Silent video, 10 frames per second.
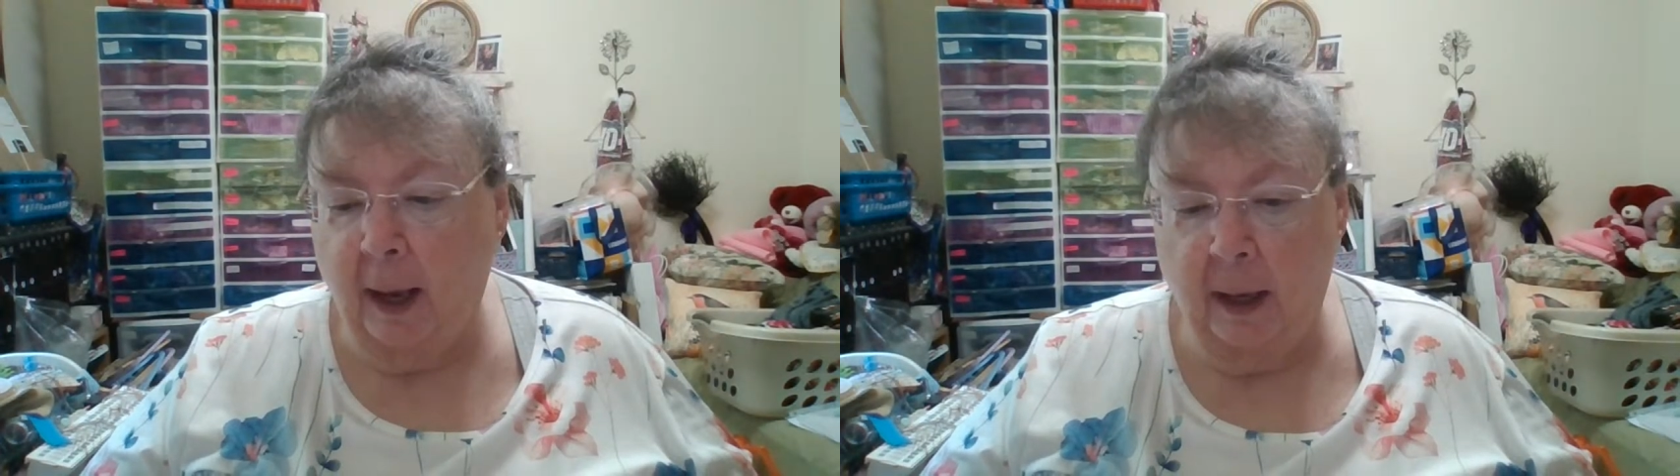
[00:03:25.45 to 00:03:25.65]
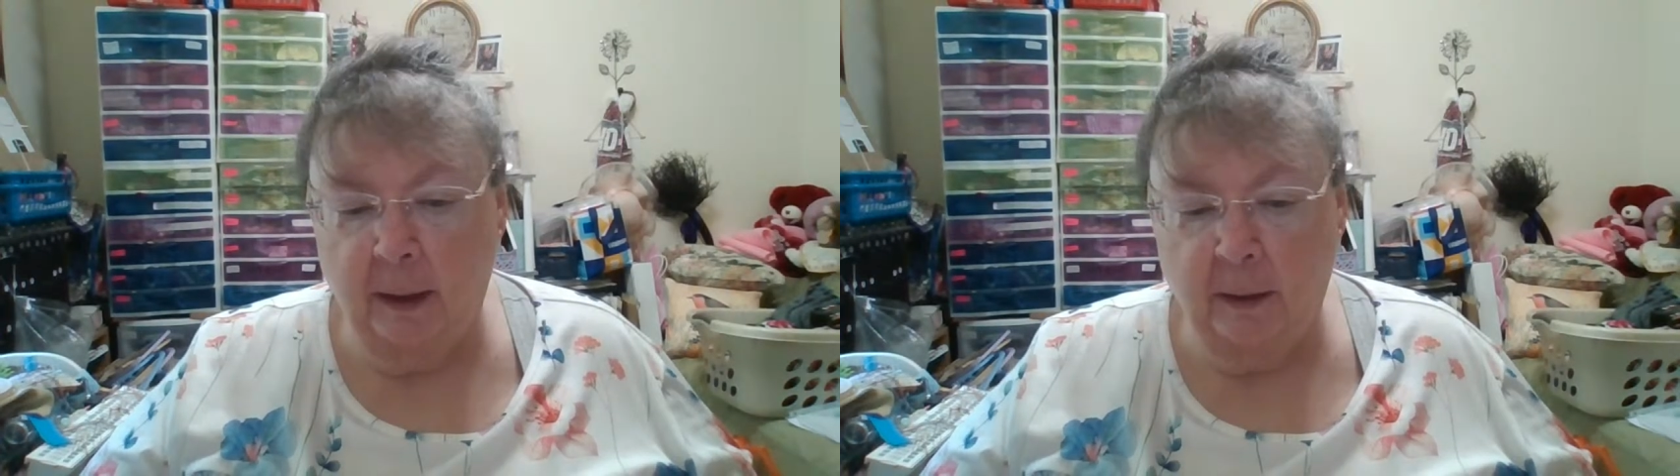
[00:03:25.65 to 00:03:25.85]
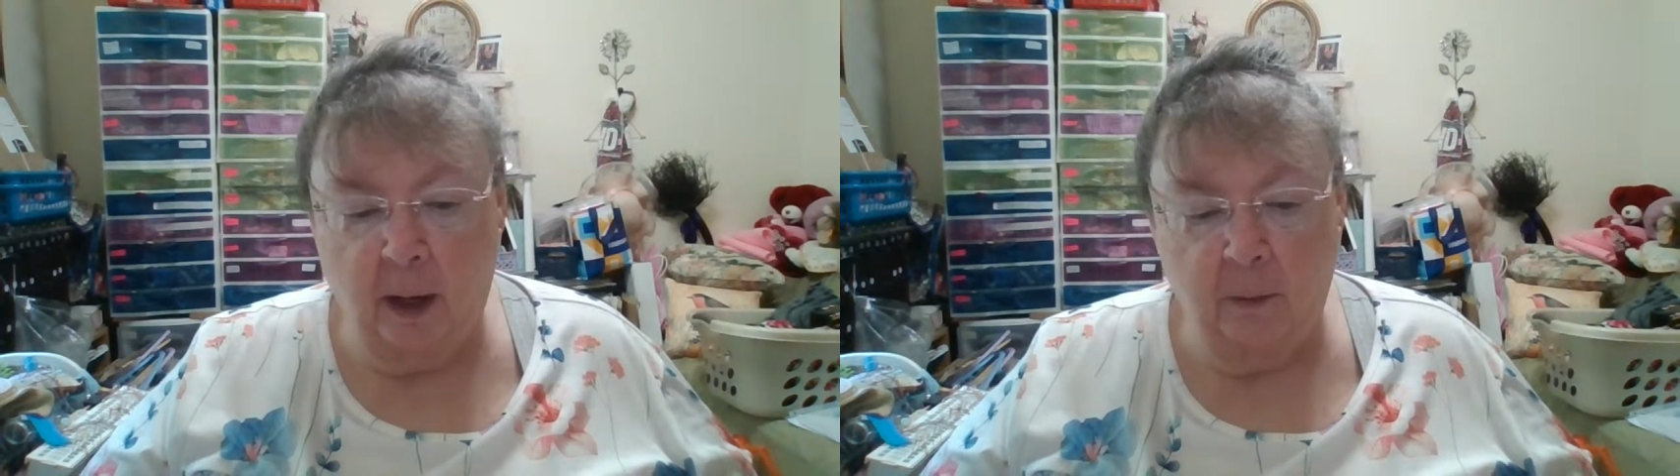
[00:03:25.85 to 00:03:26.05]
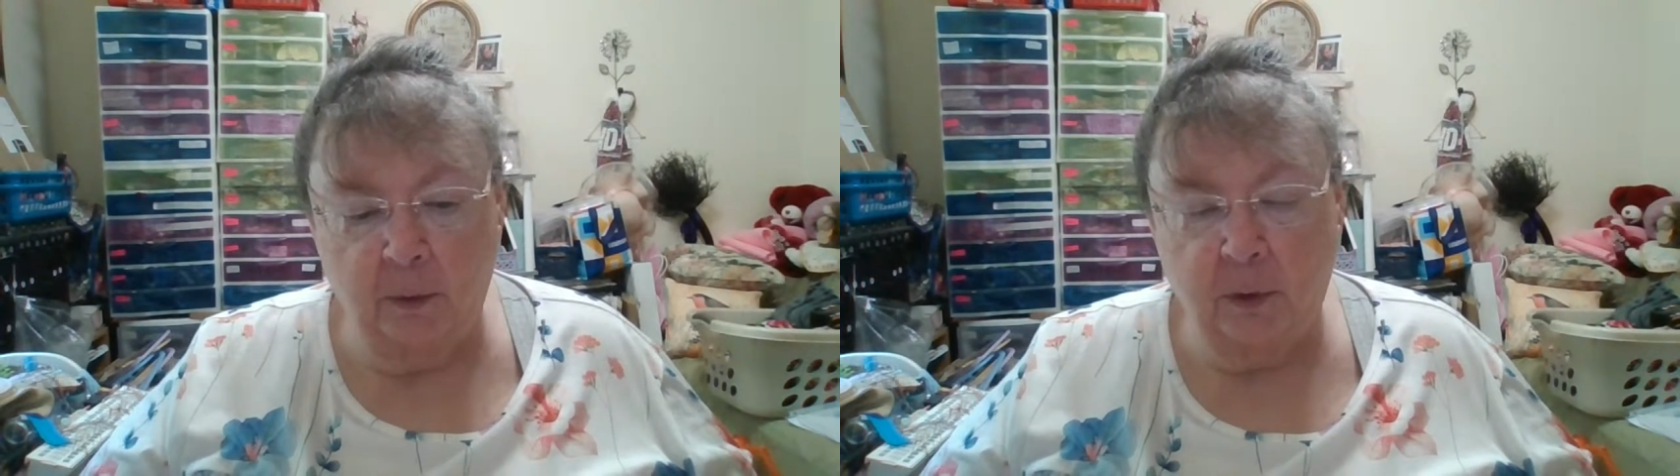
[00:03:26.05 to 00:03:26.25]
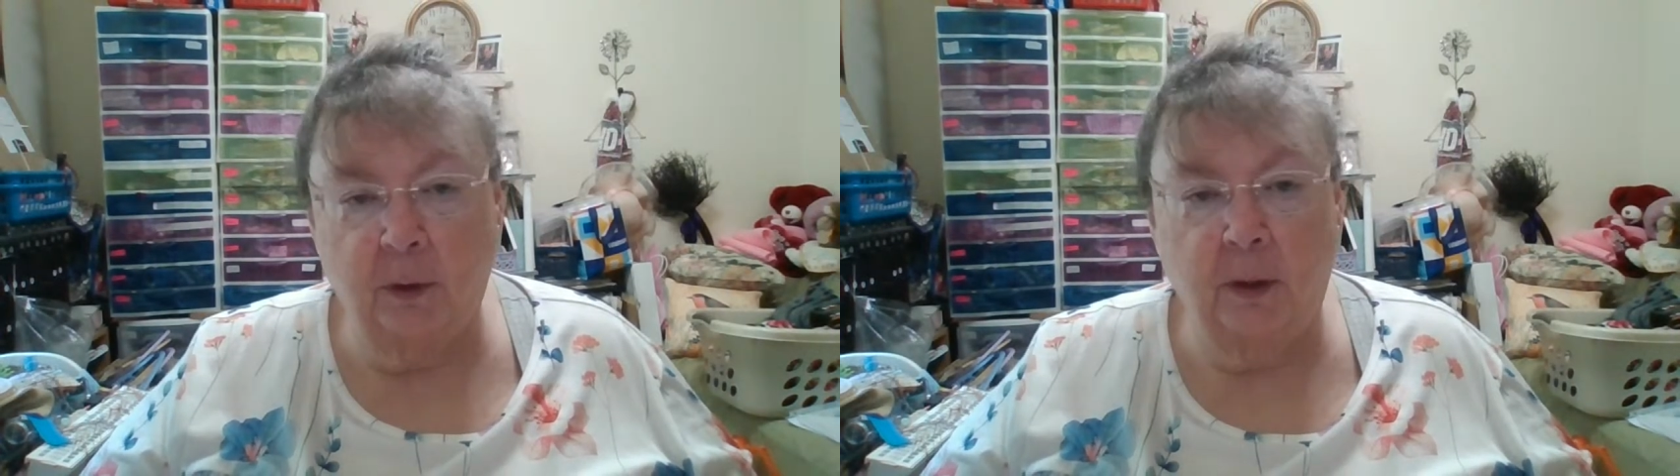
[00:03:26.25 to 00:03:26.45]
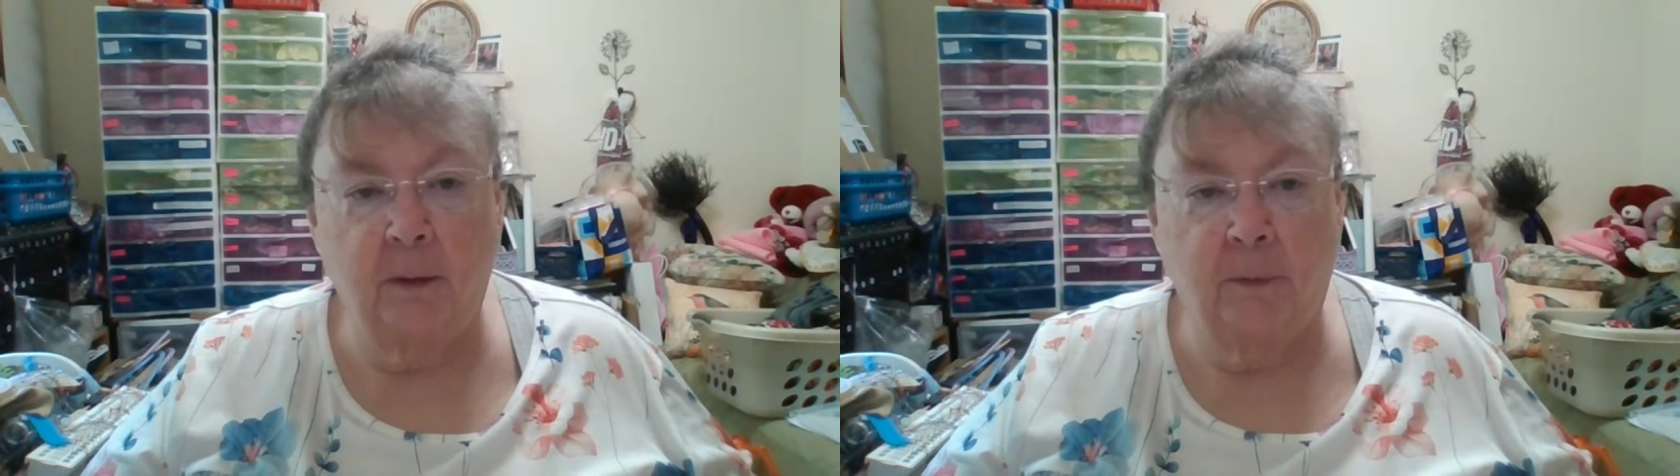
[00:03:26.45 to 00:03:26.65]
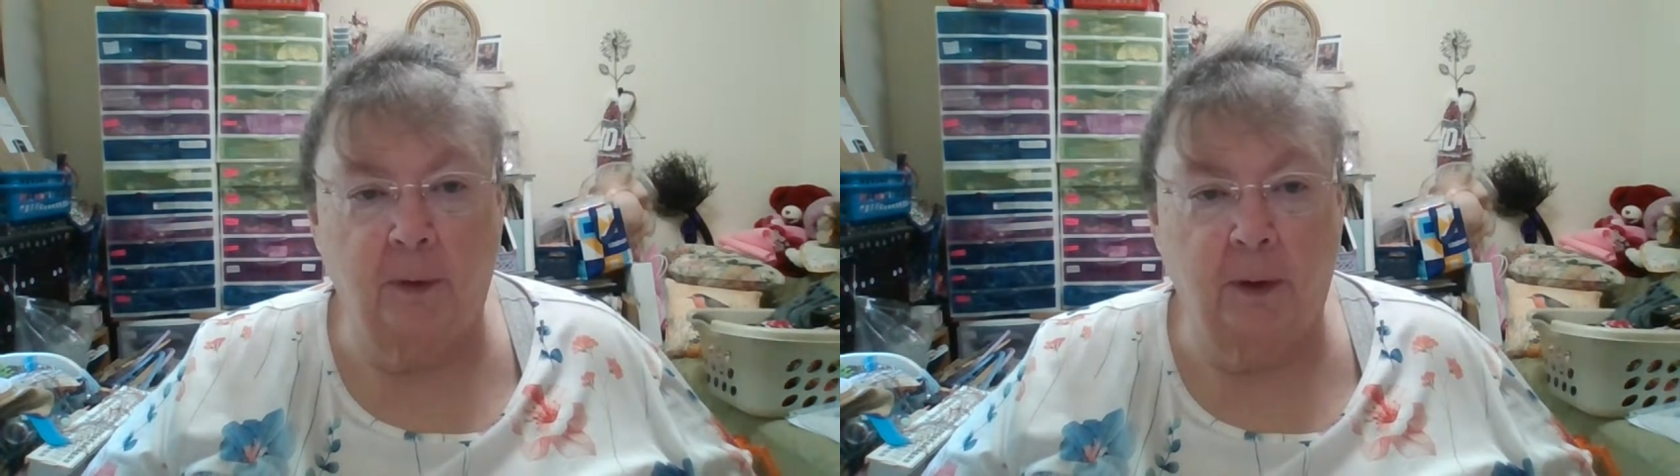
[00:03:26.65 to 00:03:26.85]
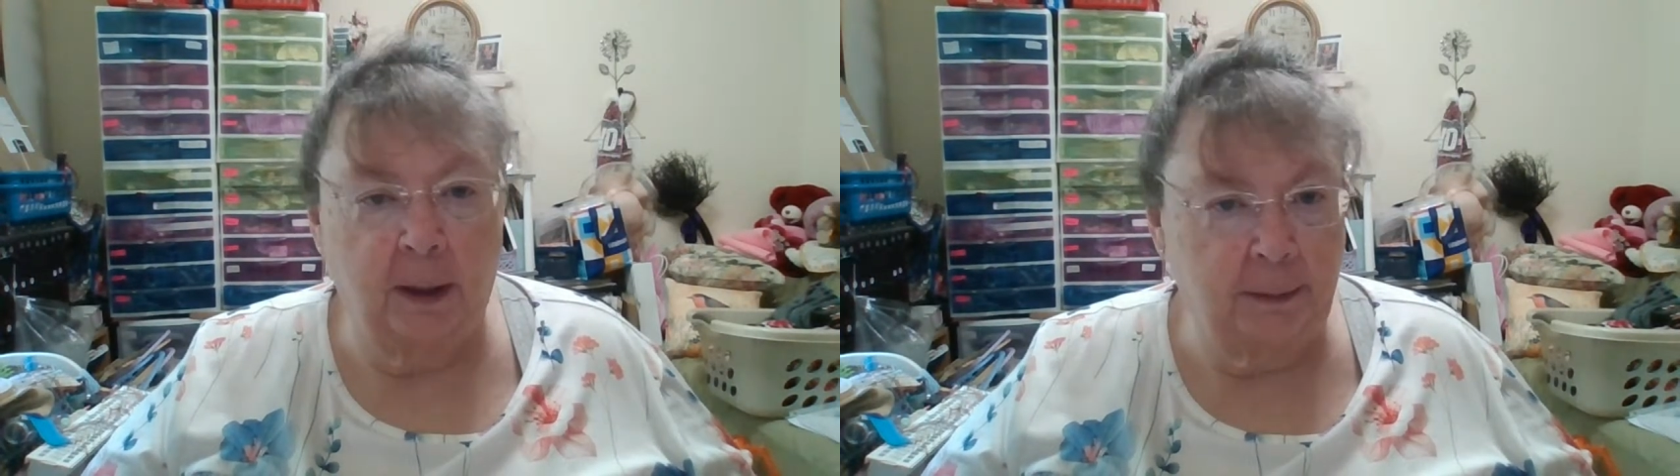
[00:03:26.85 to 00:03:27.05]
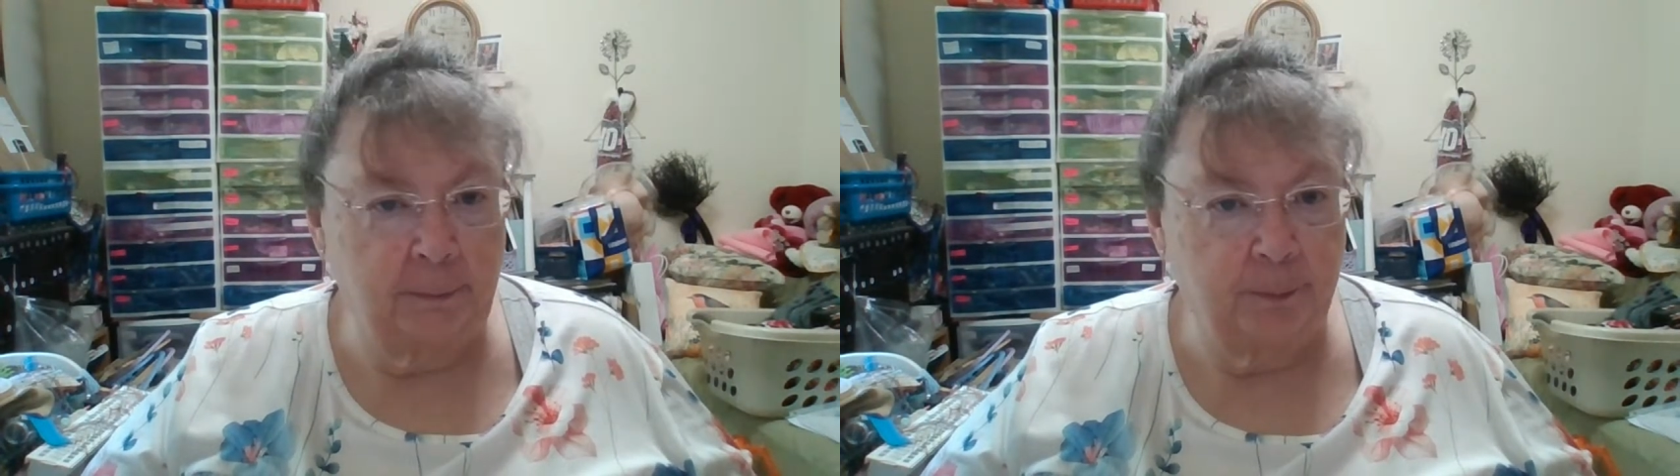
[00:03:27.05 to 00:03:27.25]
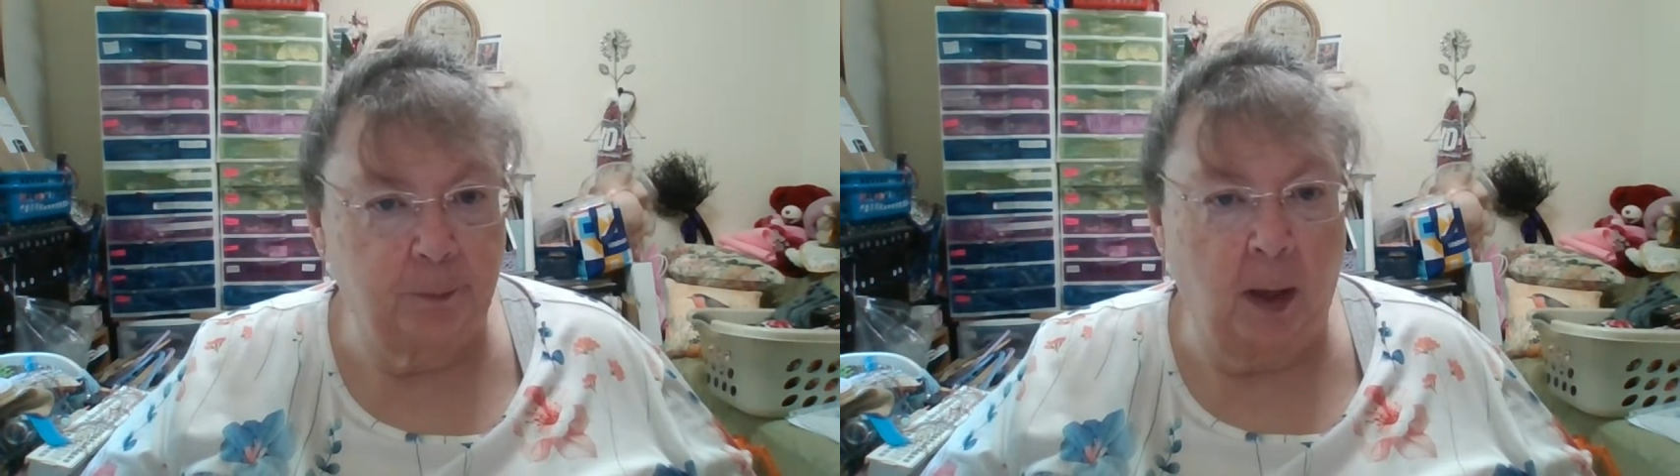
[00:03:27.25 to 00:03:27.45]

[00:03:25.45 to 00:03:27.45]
And I was looking for it,